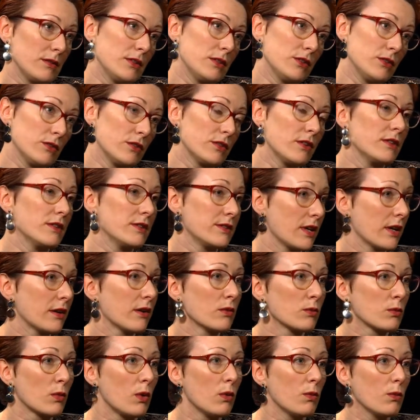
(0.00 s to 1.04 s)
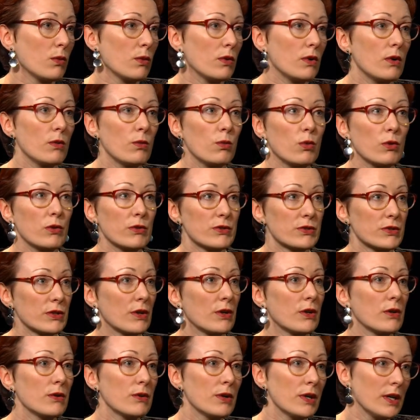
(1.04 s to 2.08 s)
due to the Second World War.
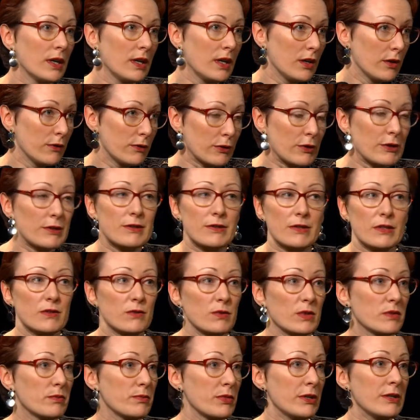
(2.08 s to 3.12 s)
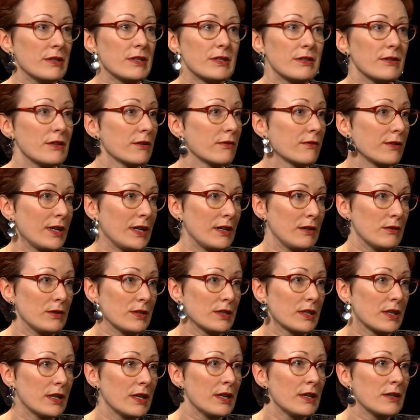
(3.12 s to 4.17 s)
Warsaw, for instance, was burned to the
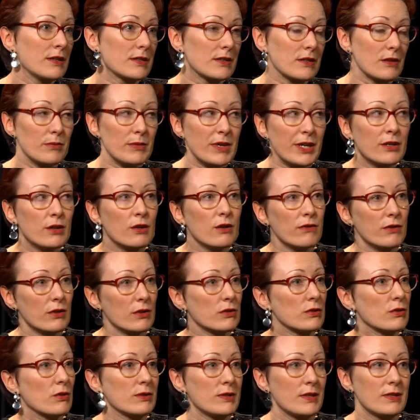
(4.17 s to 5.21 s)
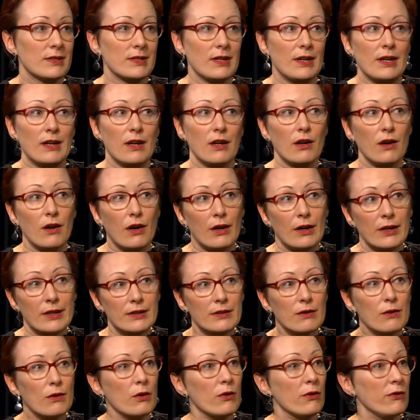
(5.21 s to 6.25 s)
ground. So many of the sources are
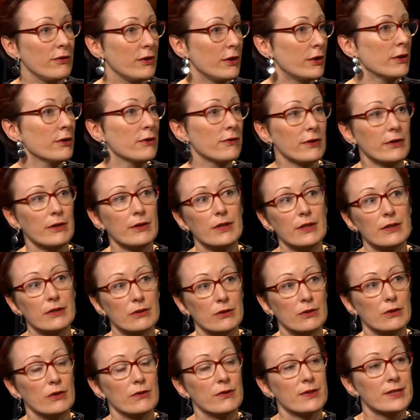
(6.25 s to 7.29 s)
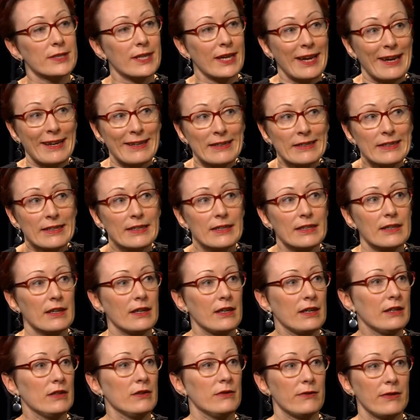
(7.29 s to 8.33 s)
gone, or very, very sort of scanty
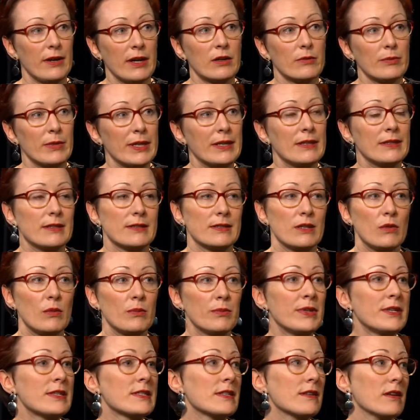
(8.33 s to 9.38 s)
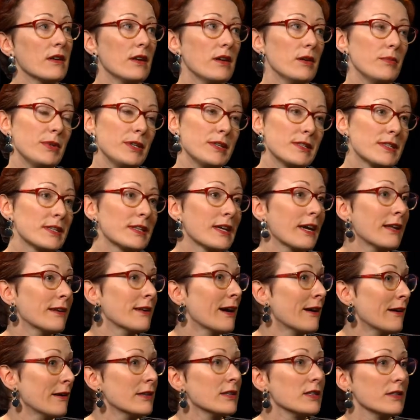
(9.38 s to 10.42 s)
and fragmented. So I'm piecing a
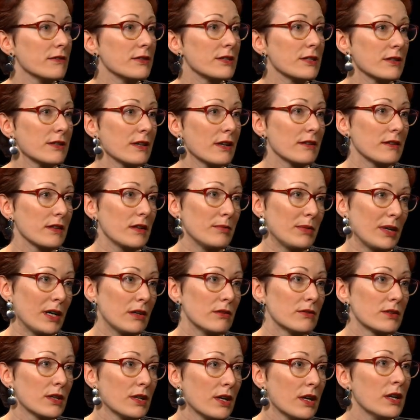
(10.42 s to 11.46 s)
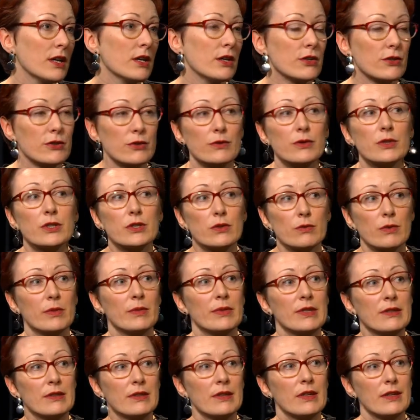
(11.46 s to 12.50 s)
narrative together about Jewish
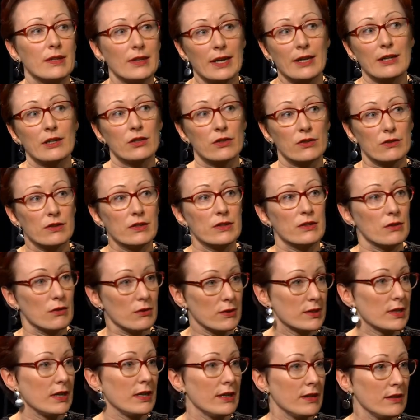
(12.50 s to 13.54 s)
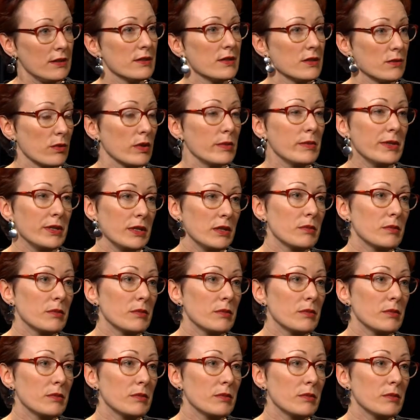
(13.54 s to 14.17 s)
women, nationalist or Zionist women